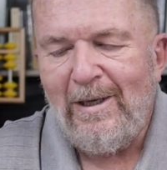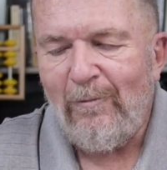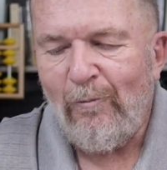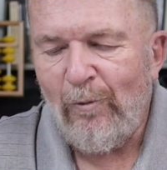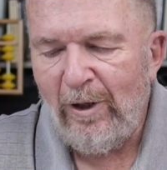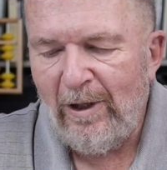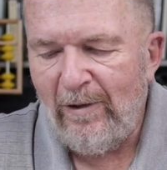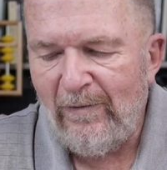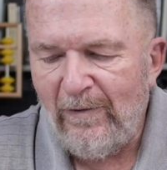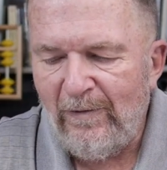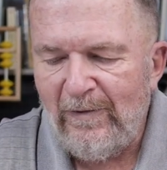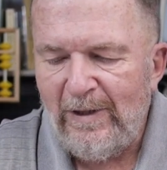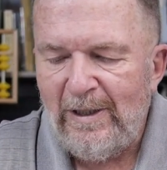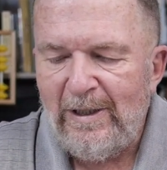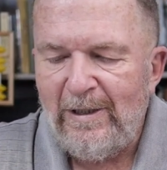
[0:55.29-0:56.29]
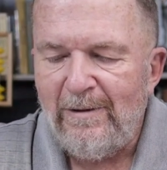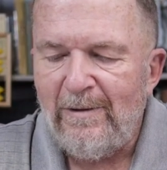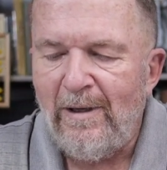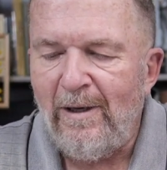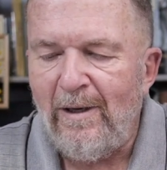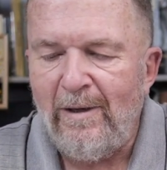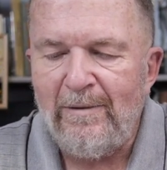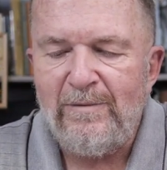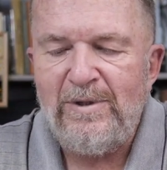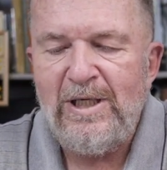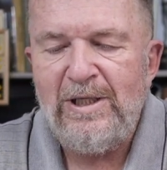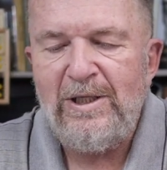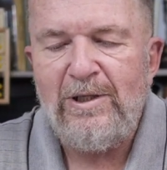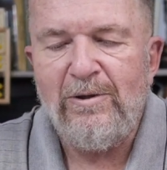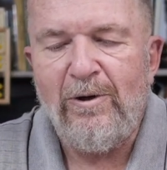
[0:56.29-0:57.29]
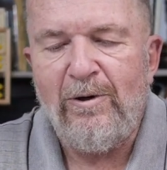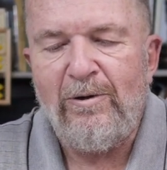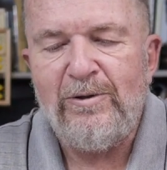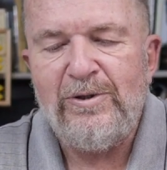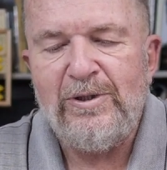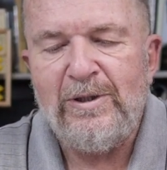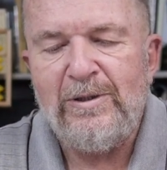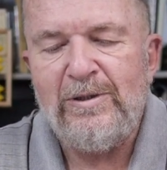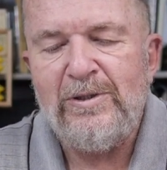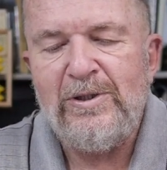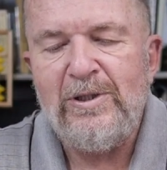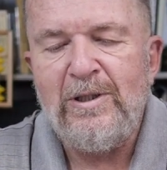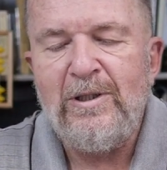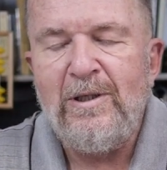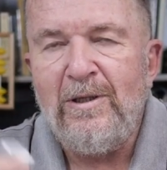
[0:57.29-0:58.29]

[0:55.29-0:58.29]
with the uh, TT Artisans